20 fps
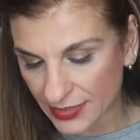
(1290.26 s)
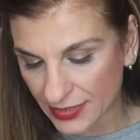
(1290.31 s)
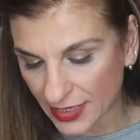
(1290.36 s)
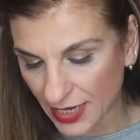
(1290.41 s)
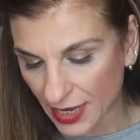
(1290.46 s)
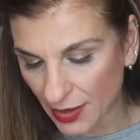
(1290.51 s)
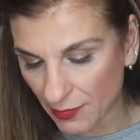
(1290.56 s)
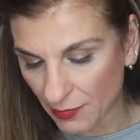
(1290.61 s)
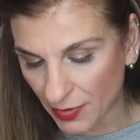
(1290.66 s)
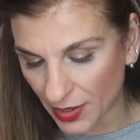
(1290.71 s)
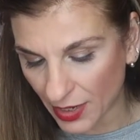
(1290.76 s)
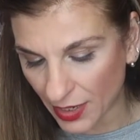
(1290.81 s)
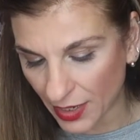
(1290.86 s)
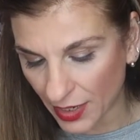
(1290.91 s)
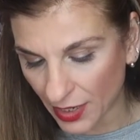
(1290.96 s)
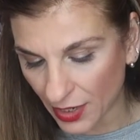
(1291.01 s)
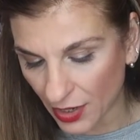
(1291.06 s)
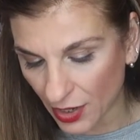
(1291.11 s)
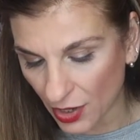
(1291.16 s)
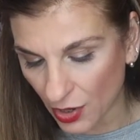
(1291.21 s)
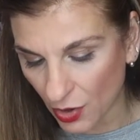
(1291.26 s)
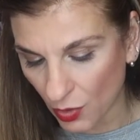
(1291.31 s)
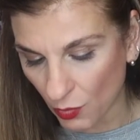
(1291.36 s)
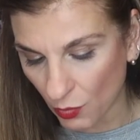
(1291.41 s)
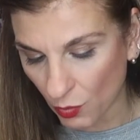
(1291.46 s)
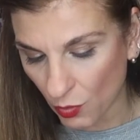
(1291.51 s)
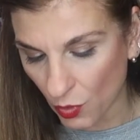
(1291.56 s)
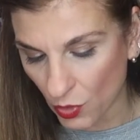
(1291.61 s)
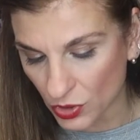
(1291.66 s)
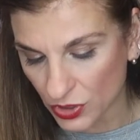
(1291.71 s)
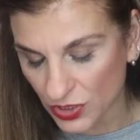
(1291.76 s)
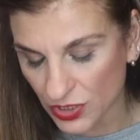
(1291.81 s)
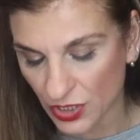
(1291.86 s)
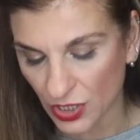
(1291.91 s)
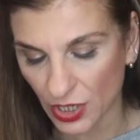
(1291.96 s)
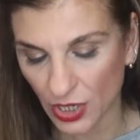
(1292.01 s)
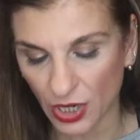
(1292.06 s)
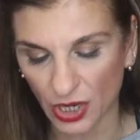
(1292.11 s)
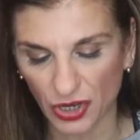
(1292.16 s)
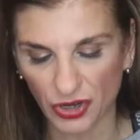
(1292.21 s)
Camellia
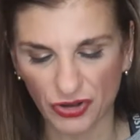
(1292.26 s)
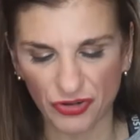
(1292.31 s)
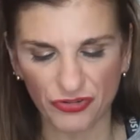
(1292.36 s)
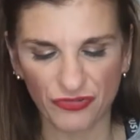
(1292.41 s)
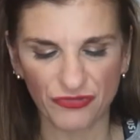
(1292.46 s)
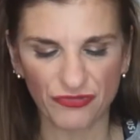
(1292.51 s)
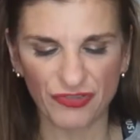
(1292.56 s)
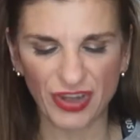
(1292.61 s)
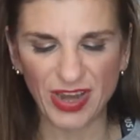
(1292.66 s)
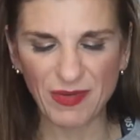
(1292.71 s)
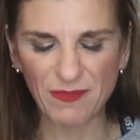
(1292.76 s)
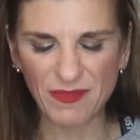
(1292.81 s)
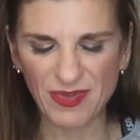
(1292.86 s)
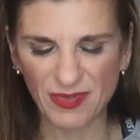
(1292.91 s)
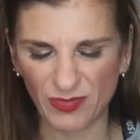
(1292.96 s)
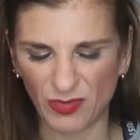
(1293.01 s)
Water Cream.